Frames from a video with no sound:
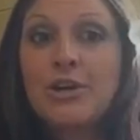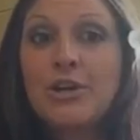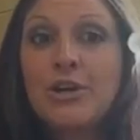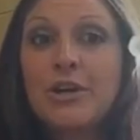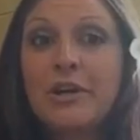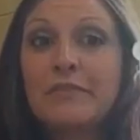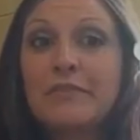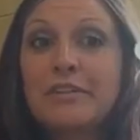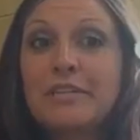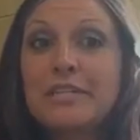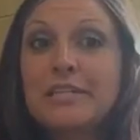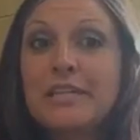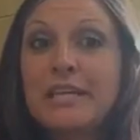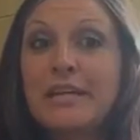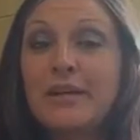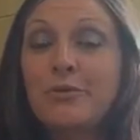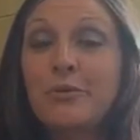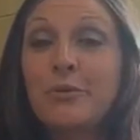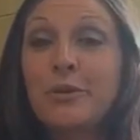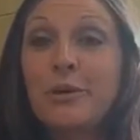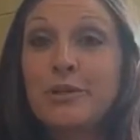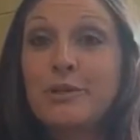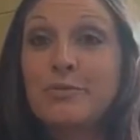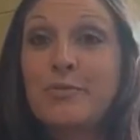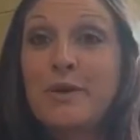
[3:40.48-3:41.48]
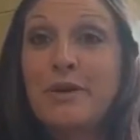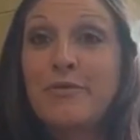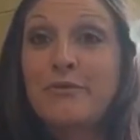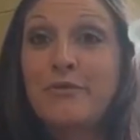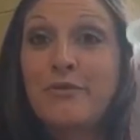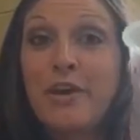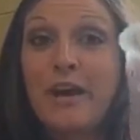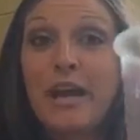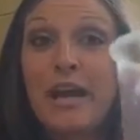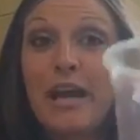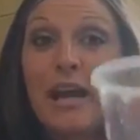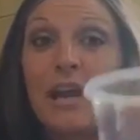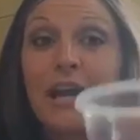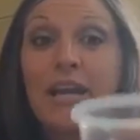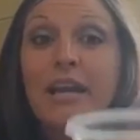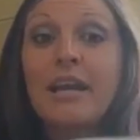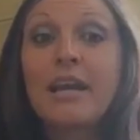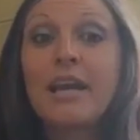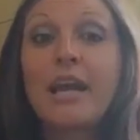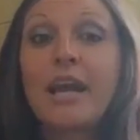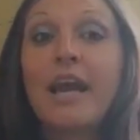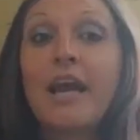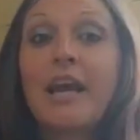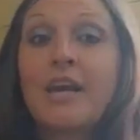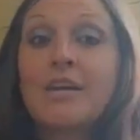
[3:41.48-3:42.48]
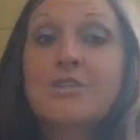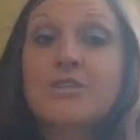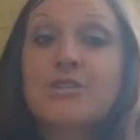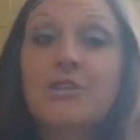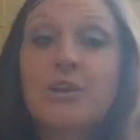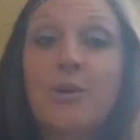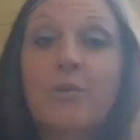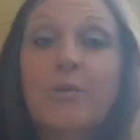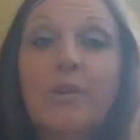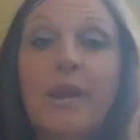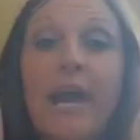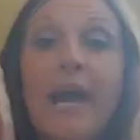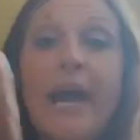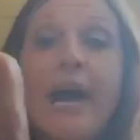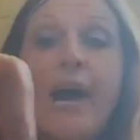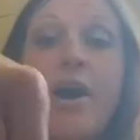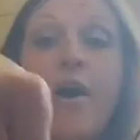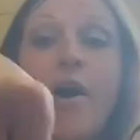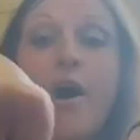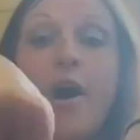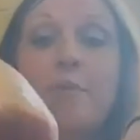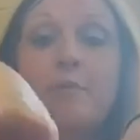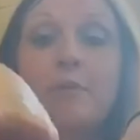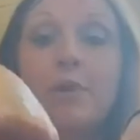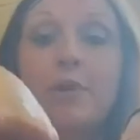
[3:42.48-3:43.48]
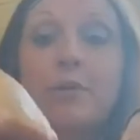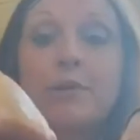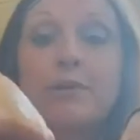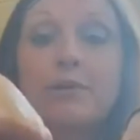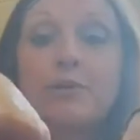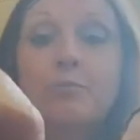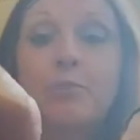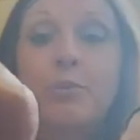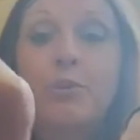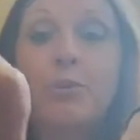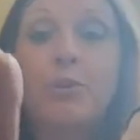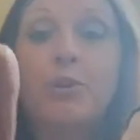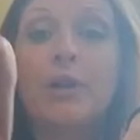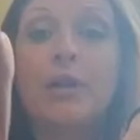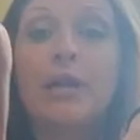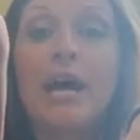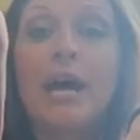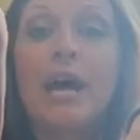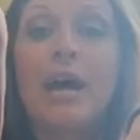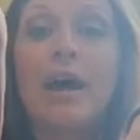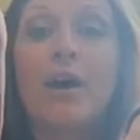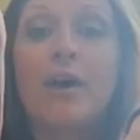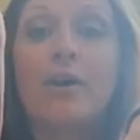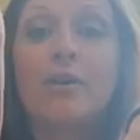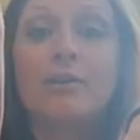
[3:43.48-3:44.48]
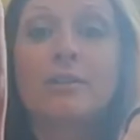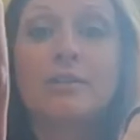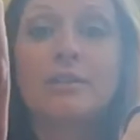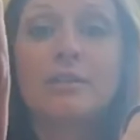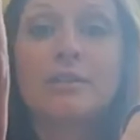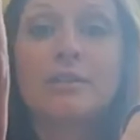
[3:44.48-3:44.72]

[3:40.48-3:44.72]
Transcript: have to sit and watch mine fade. So now I'm going to pull it out.